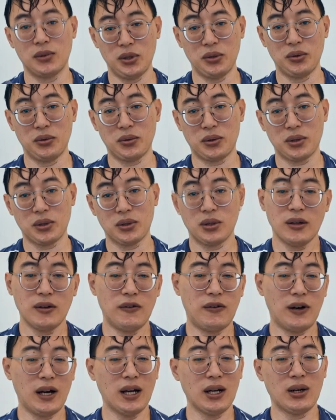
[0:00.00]
mood. You can
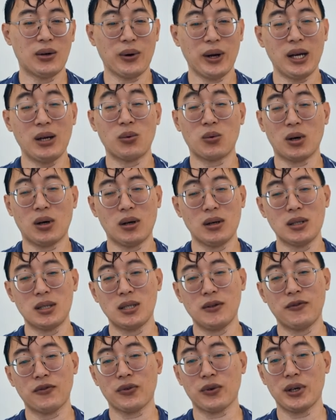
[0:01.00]
find great
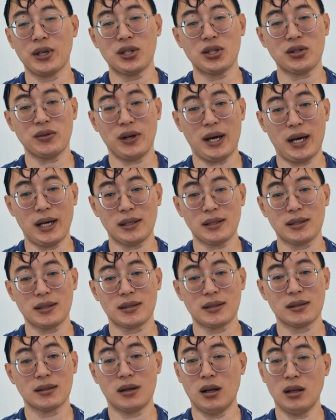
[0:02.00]
royalty-free
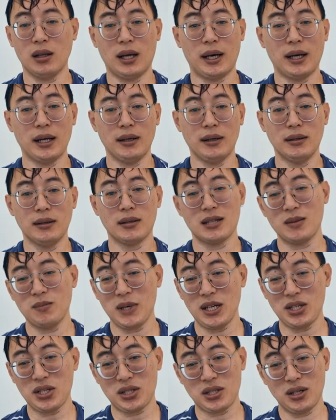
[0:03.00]
tracks online. Just
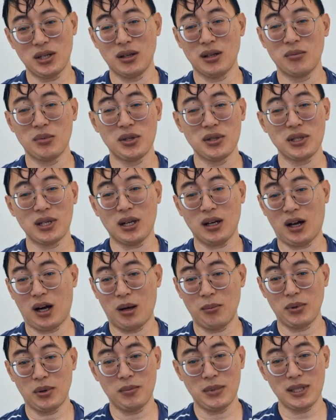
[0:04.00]
make sure the music
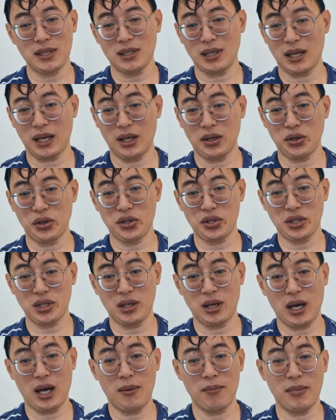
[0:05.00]
complements the
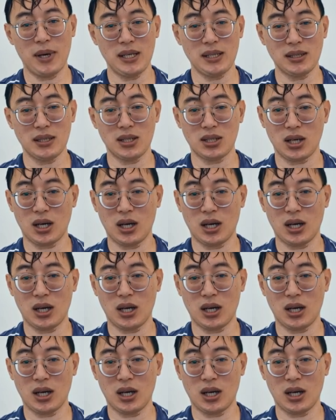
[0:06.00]
energy and message